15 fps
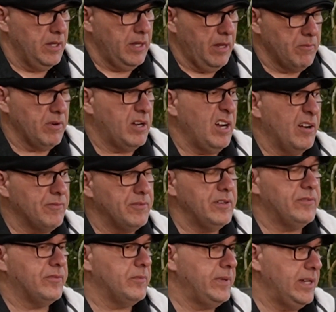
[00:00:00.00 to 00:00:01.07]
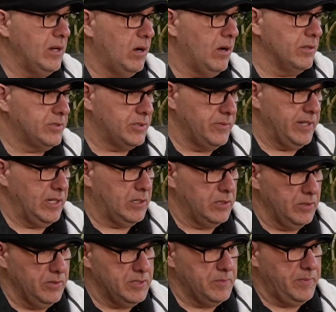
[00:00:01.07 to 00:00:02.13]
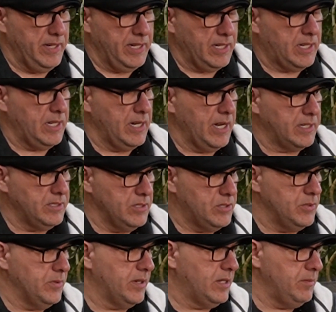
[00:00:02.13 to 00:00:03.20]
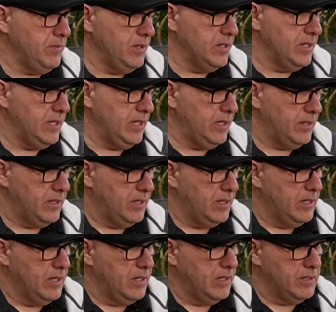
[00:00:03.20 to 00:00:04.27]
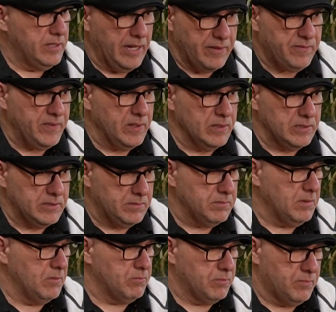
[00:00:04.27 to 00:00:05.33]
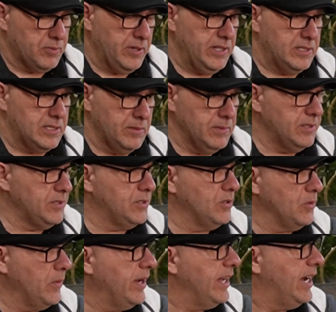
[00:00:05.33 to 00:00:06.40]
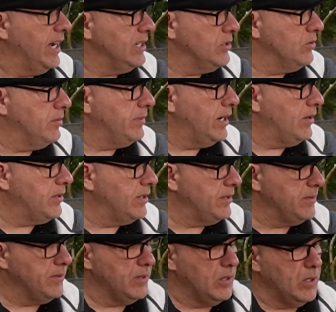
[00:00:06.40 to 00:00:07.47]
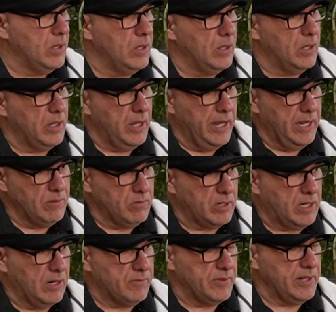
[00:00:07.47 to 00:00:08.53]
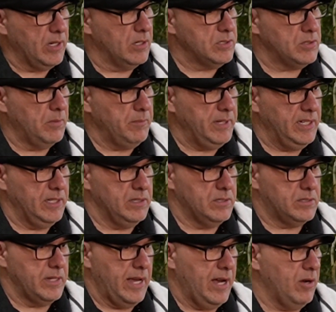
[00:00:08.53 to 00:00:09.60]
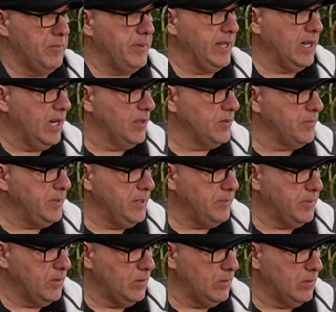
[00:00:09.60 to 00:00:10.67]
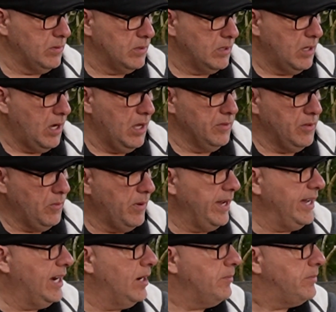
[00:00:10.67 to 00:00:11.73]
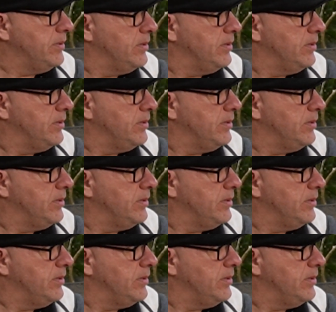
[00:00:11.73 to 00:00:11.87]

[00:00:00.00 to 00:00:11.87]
And recovery for me also includes being connected to a community that feels pretty similar to the way I do about it. And recovery also means helping other people on their way up.